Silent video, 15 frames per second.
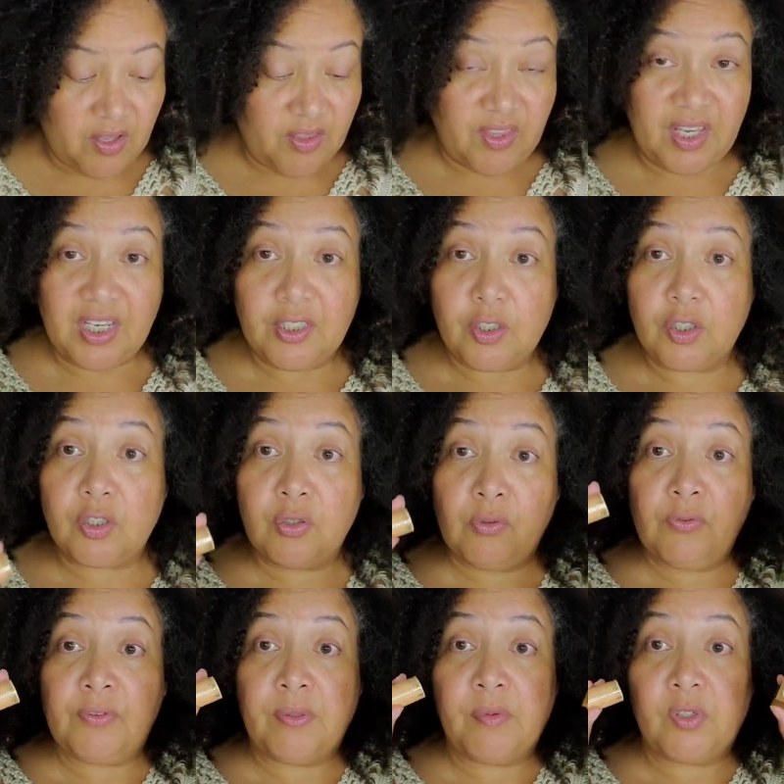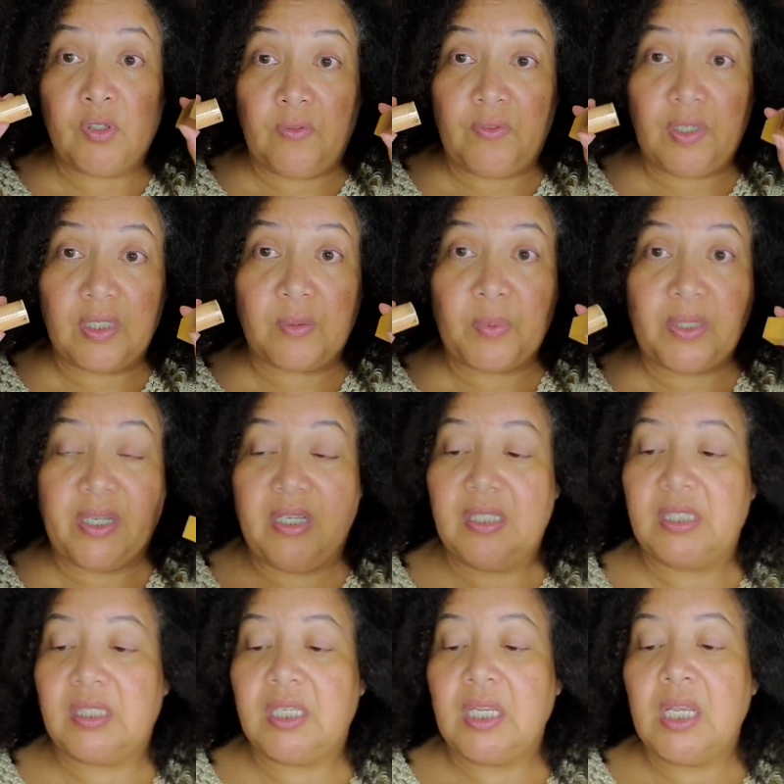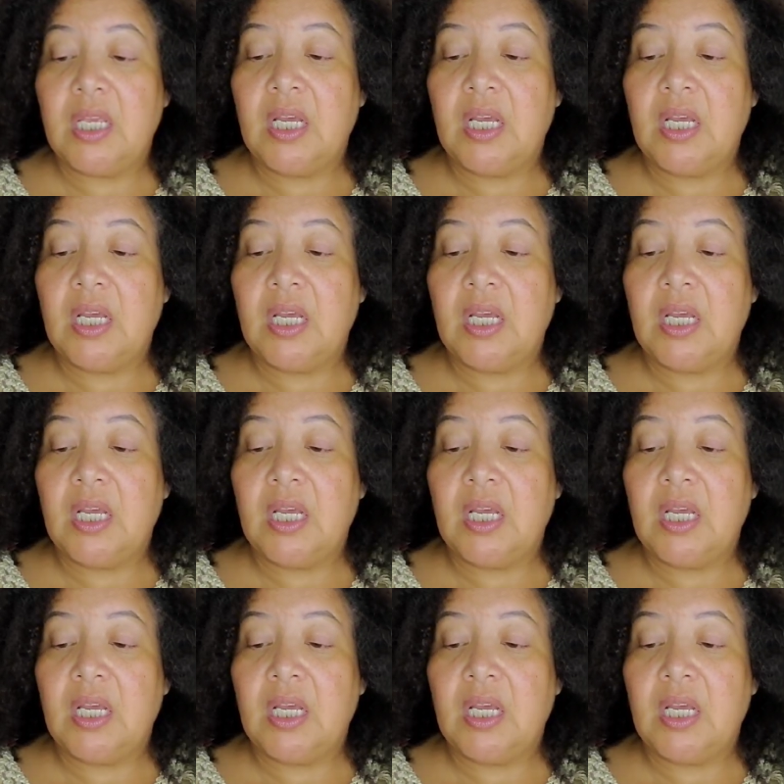these two from Juvia's Place.